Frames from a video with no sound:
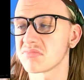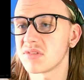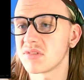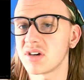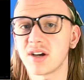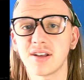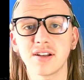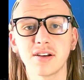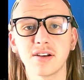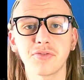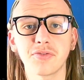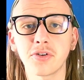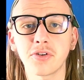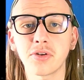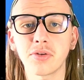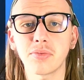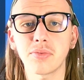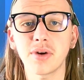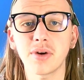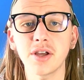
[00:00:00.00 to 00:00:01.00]
And I
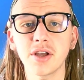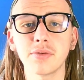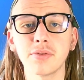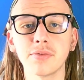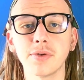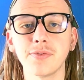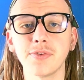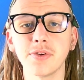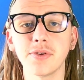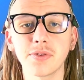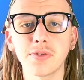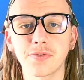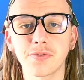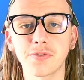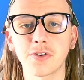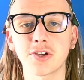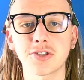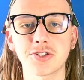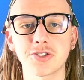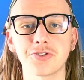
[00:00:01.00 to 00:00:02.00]
thought, why not review the
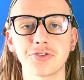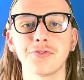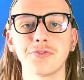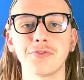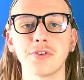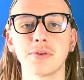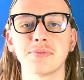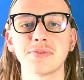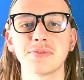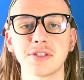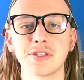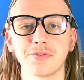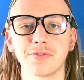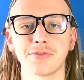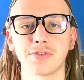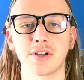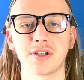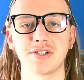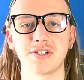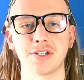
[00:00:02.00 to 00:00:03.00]
first two films in the
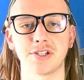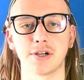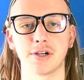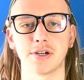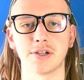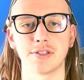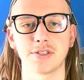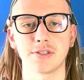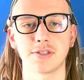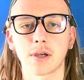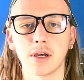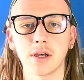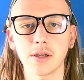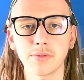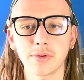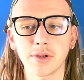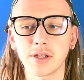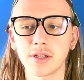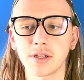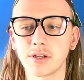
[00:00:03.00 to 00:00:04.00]
franchise? I
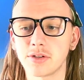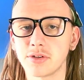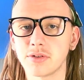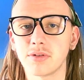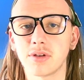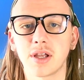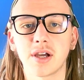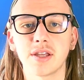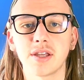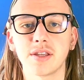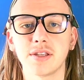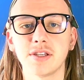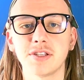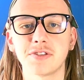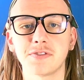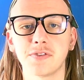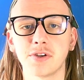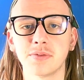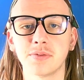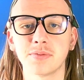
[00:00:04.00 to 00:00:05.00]
really do like these
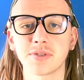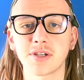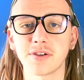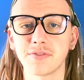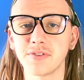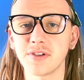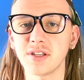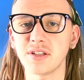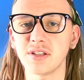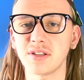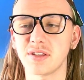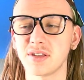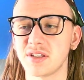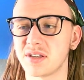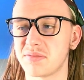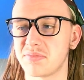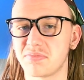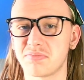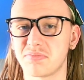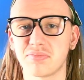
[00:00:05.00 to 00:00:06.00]
films. I think
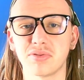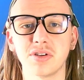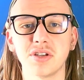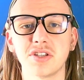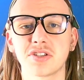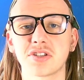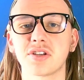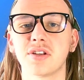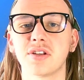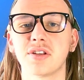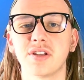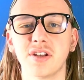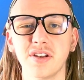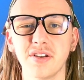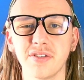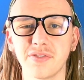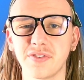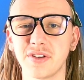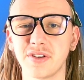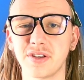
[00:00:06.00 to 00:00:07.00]
they're pretty solid. I
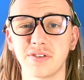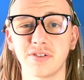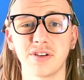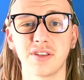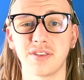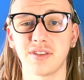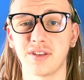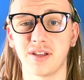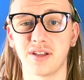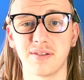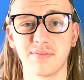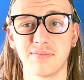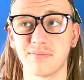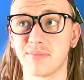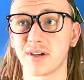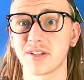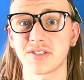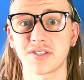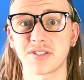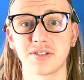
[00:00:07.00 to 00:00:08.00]
don't think they're anything like
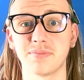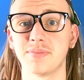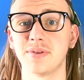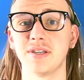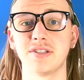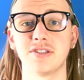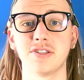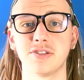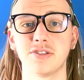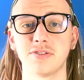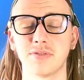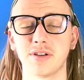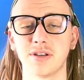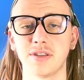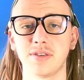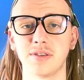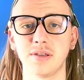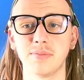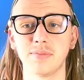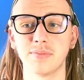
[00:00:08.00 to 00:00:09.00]
masterpieces or
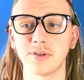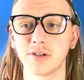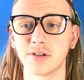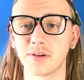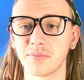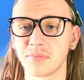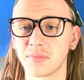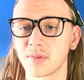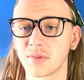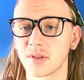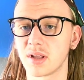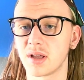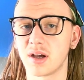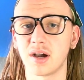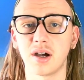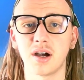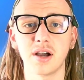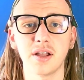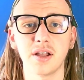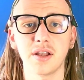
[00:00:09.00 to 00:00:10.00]
anything, but
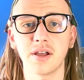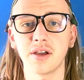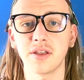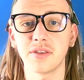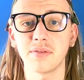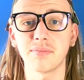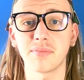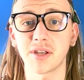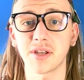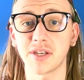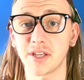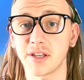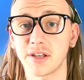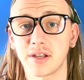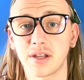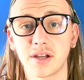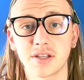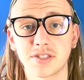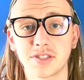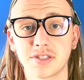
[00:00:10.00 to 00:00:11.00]
I like them. My dad
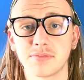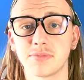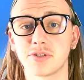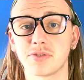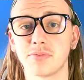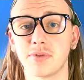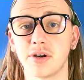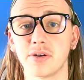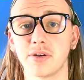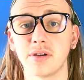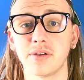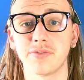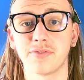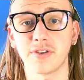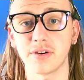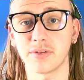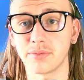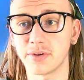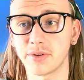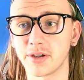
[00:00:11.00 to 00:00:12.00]
likes them as well. In
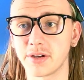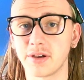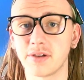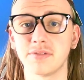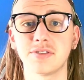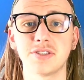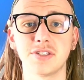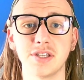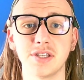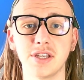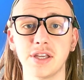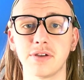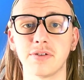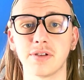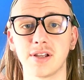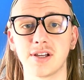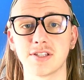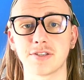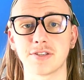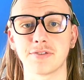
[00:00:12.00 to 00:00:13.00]
fact, we're going to see
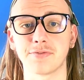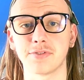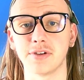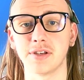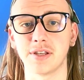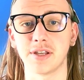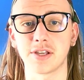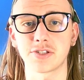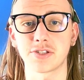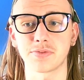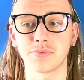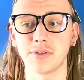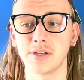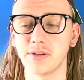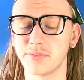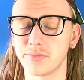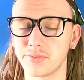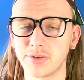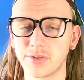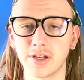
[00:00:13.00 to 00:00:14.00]
Equalizer 3 next
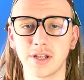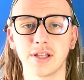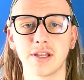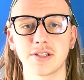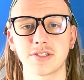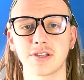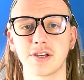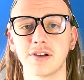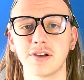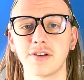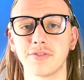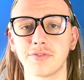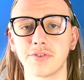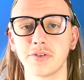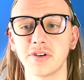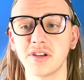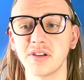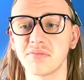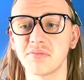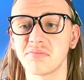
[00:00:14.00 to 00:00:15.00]
week. Really excited
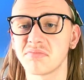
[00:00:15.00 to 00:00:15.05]
for it.